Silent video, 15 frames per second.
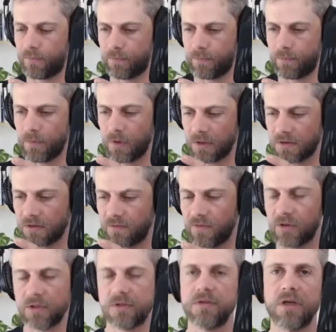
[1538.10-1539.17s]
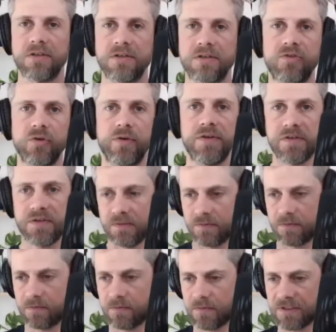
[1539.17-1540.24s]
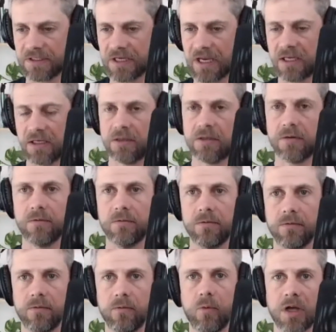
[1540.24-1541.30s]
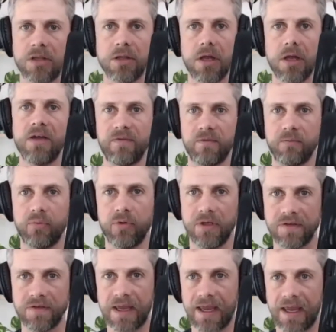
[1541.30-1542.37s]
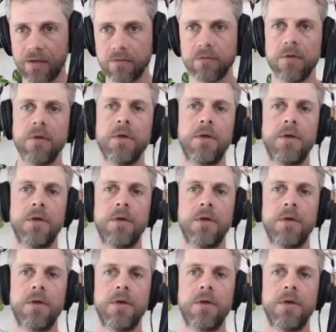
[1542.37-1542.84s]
a sort of a constructive choice to take one life and put it down,